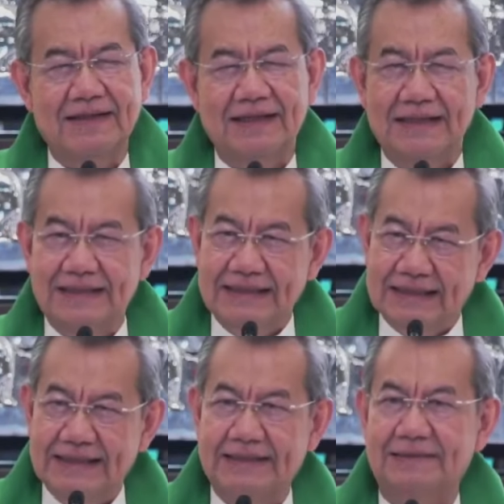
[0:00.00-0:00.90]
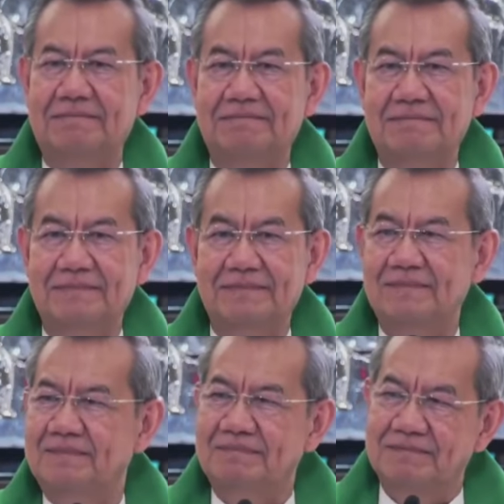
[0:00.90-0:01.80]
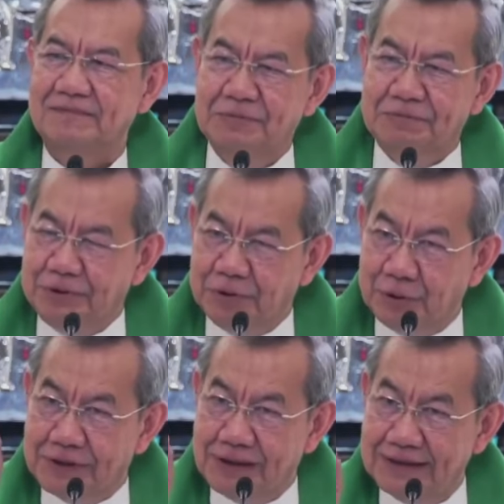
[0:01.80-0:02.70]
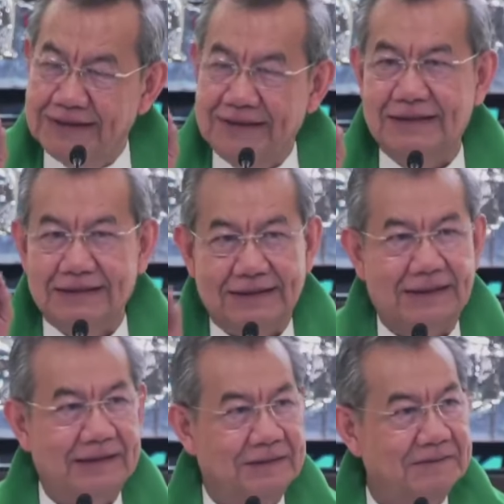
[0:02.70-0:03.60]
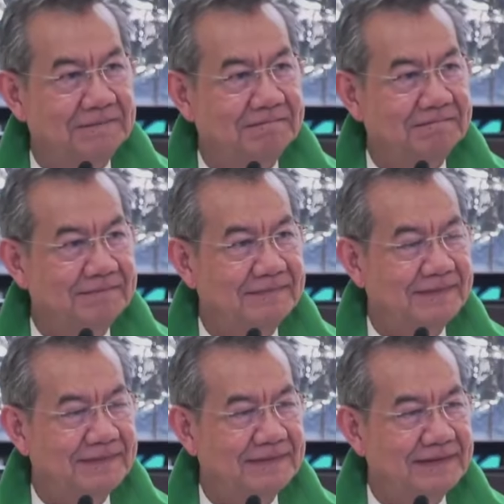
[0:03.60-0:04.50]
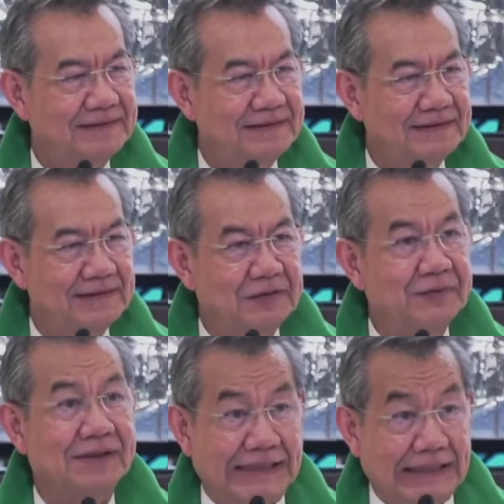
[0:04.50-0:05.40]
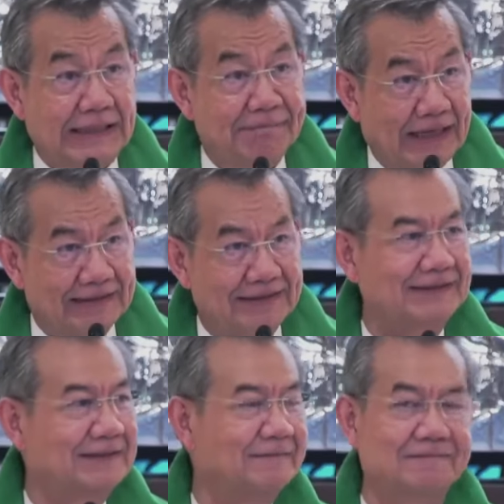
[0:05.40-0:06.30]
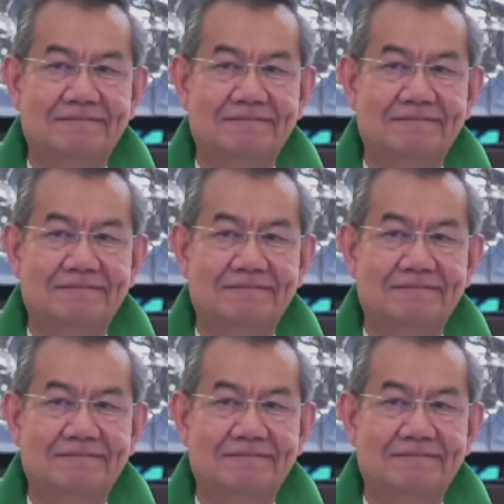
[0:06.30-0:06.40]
In the end, yung pong ugali ng tao that we really matter.